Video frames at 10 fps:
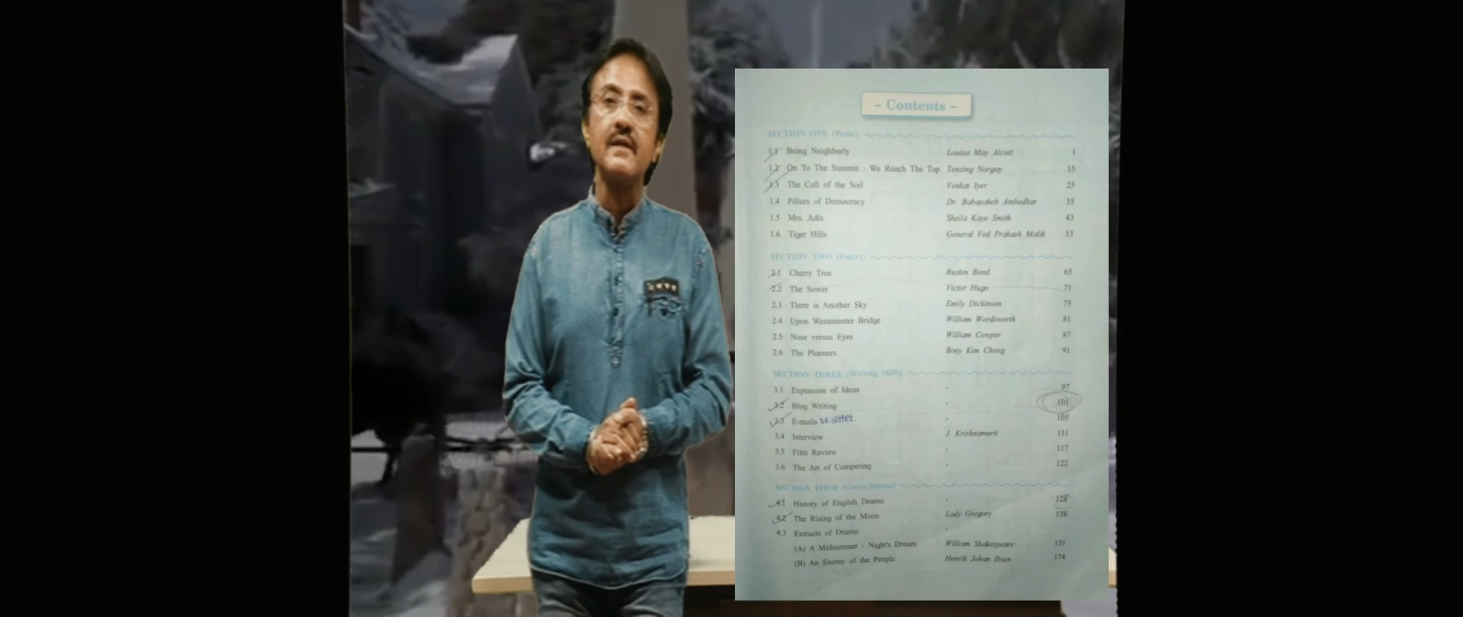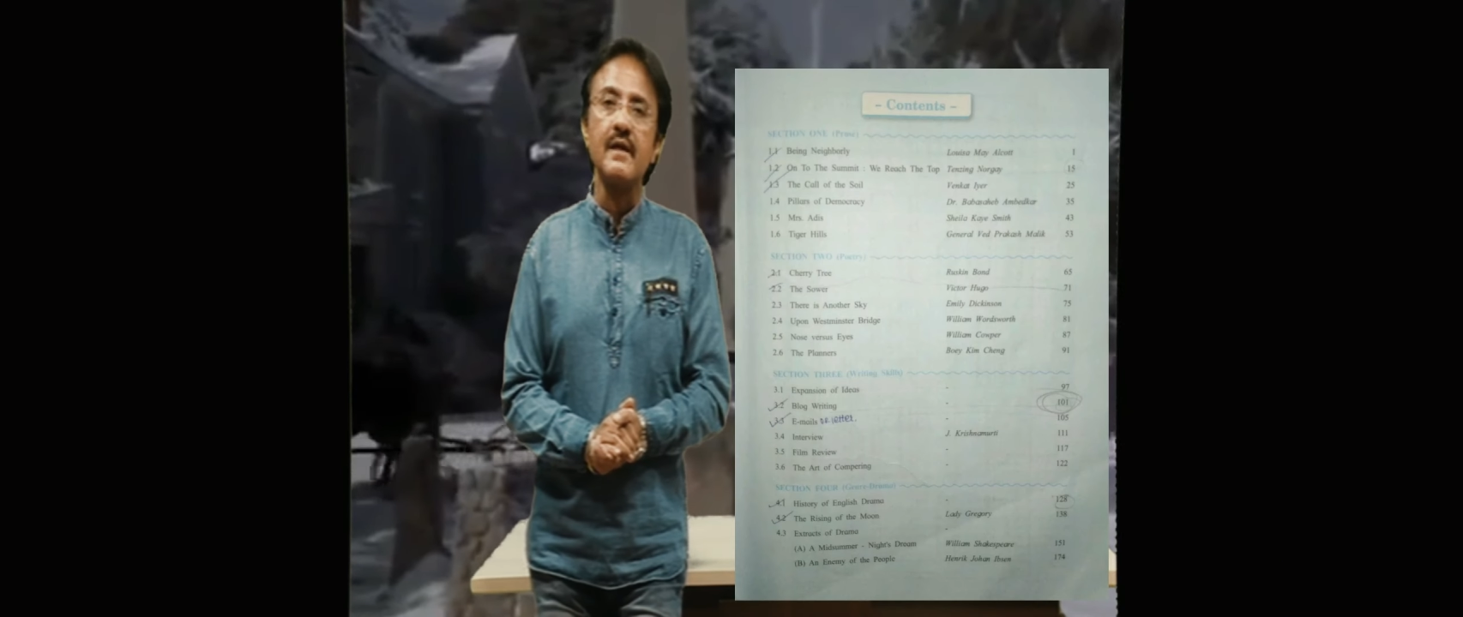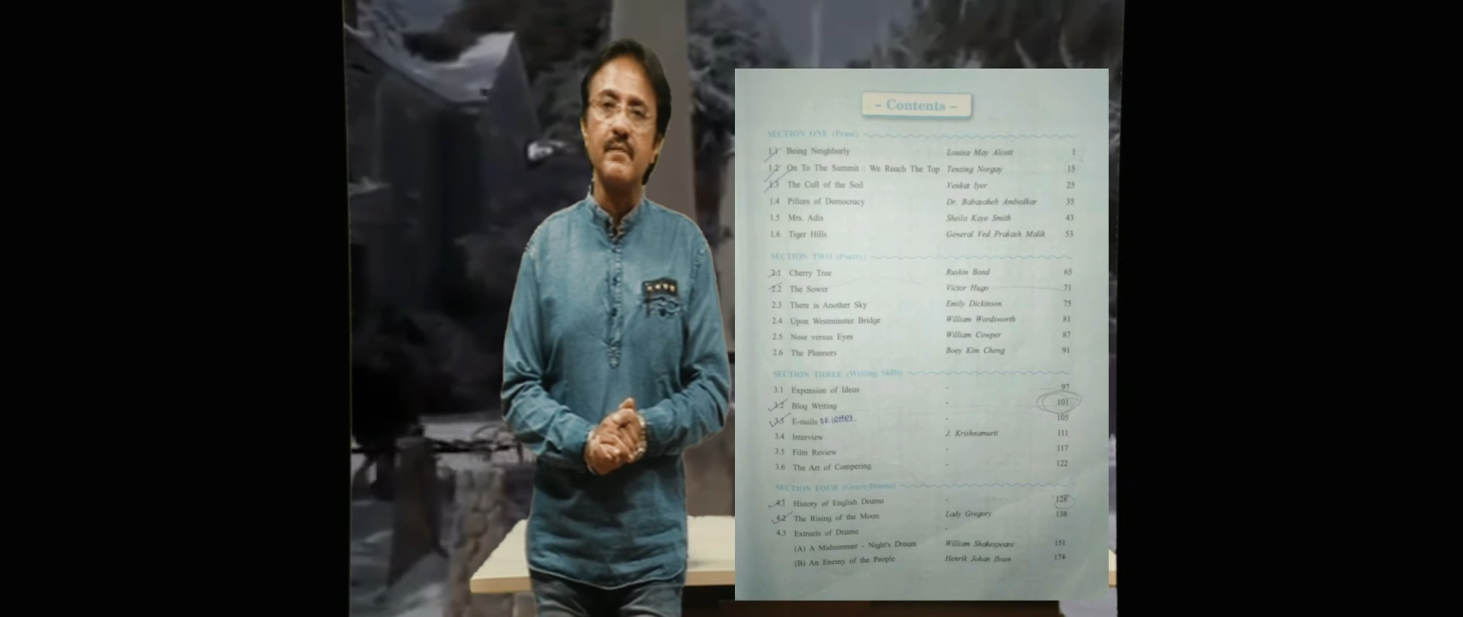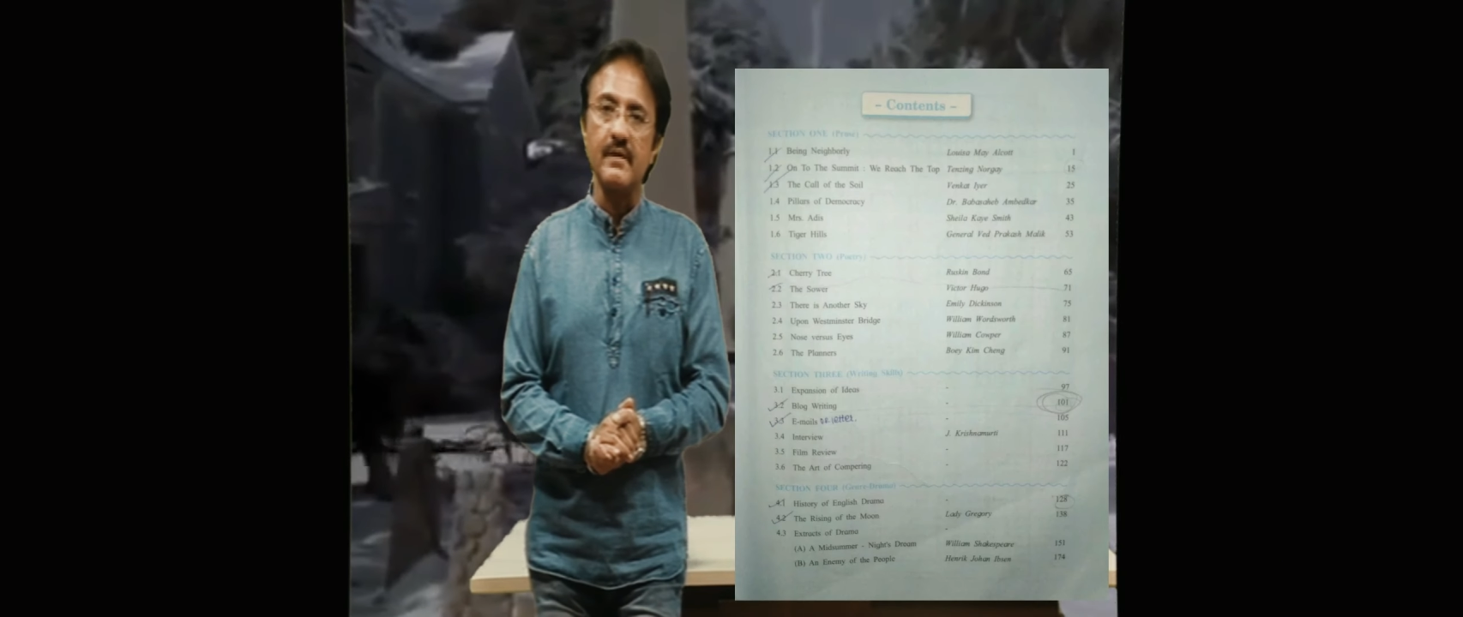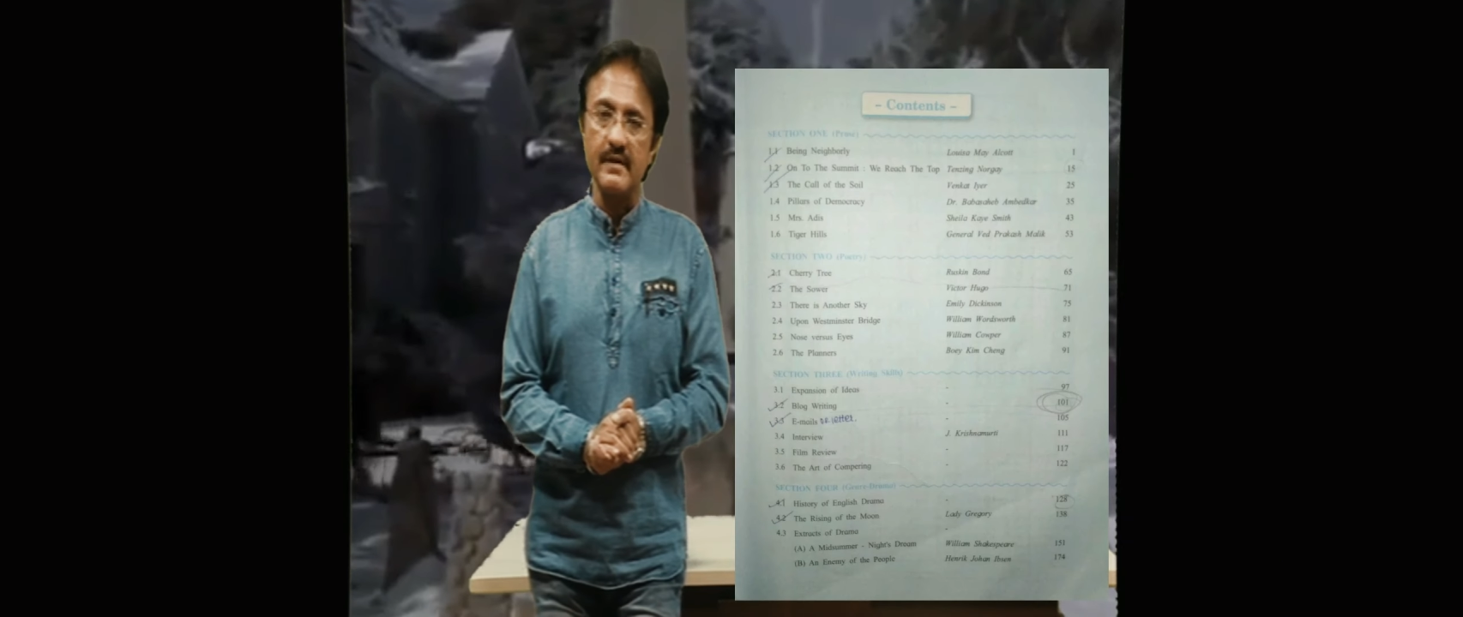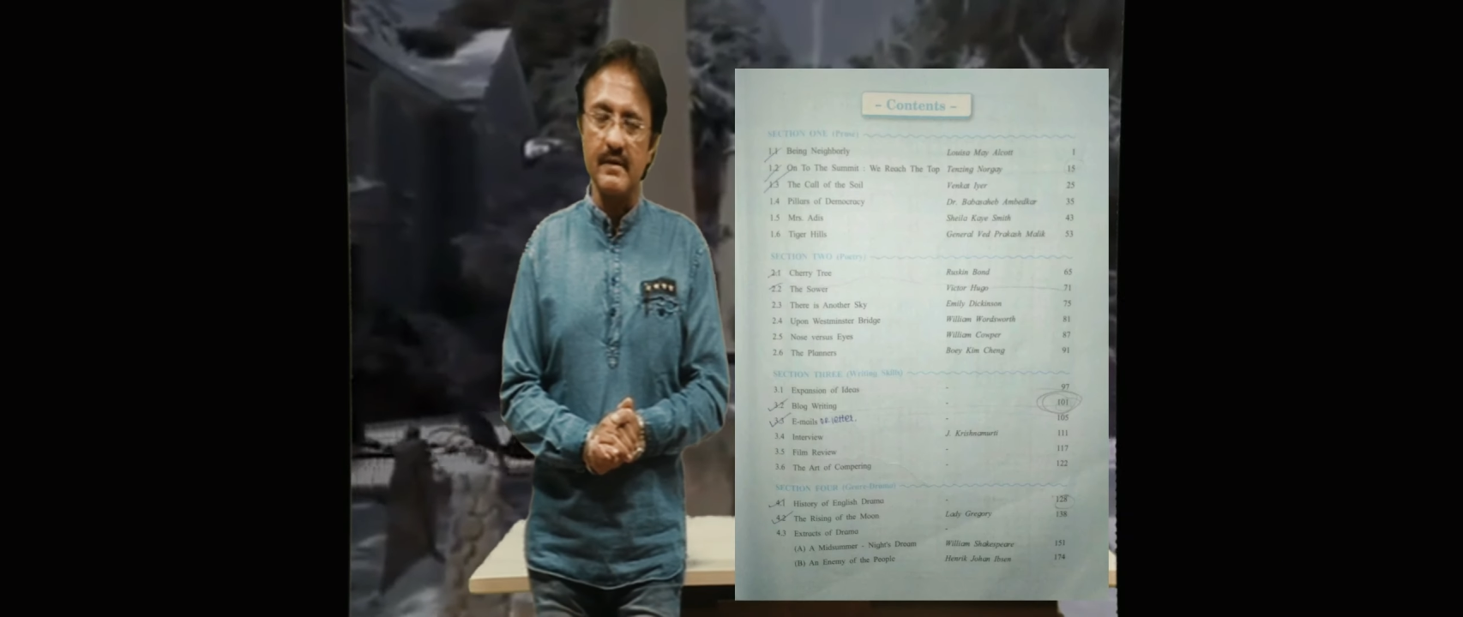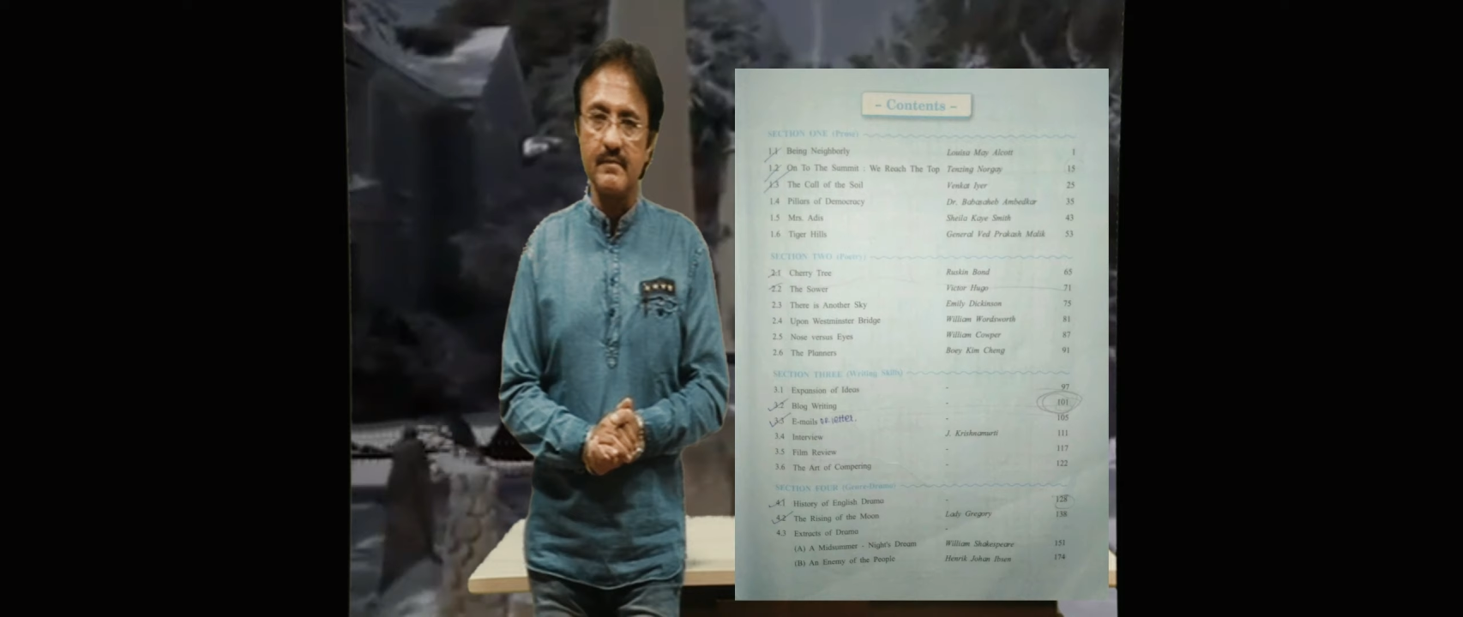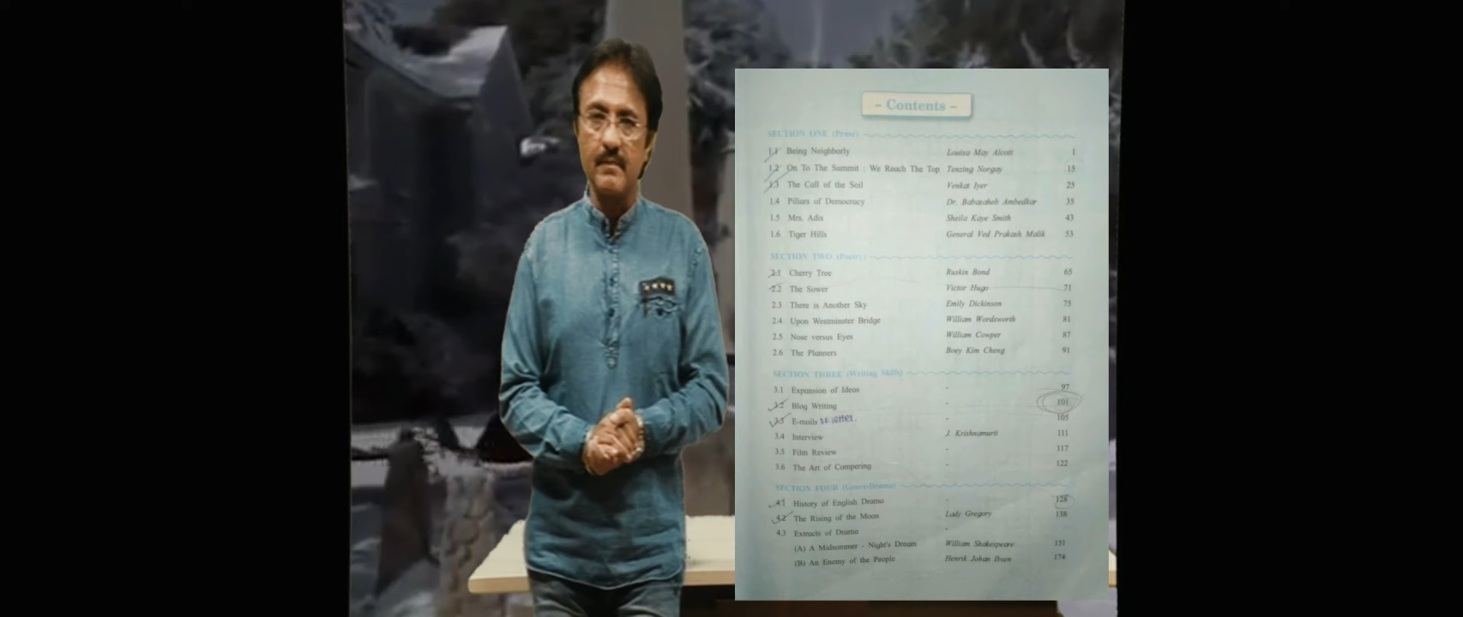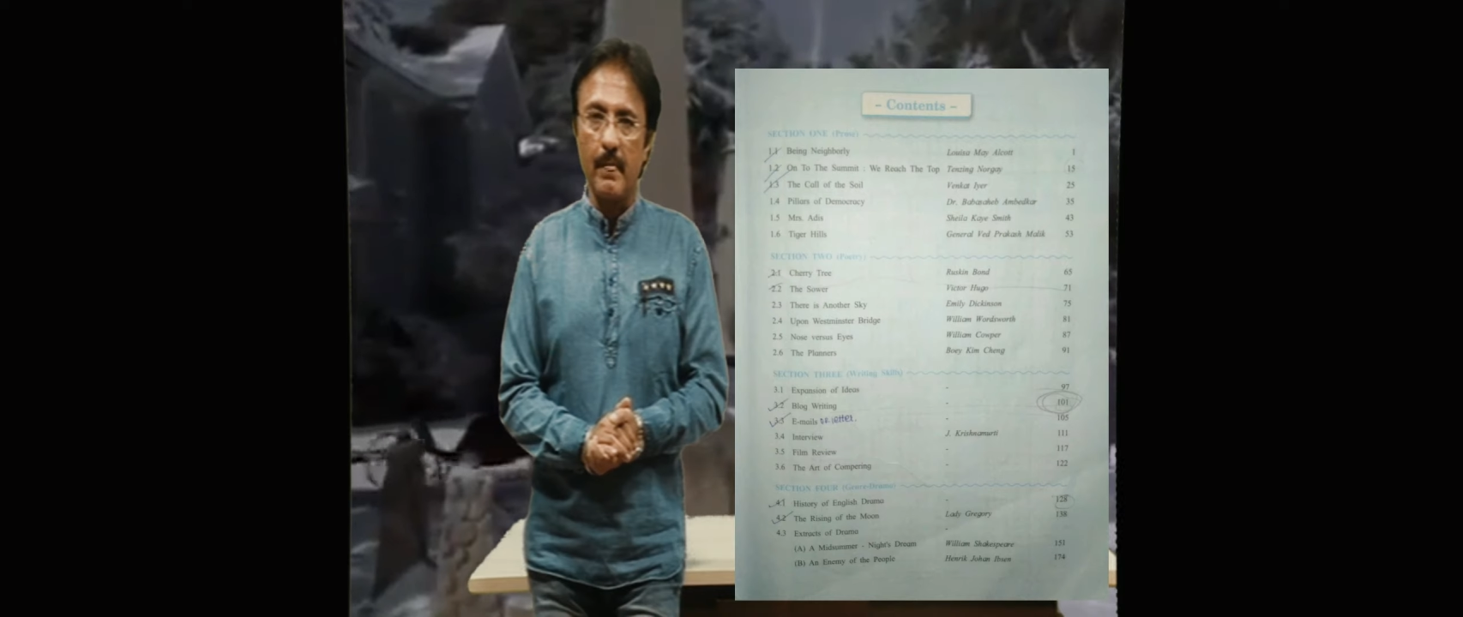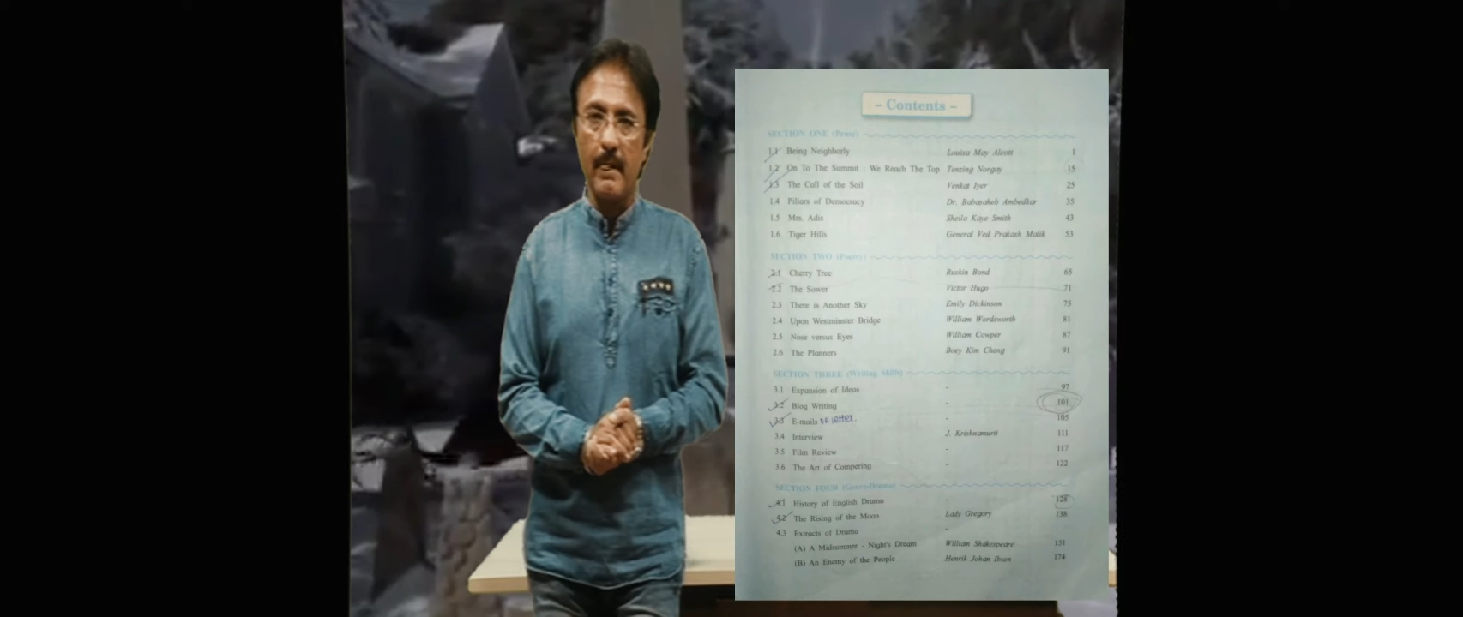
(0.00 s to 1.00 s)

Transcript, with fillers: being David.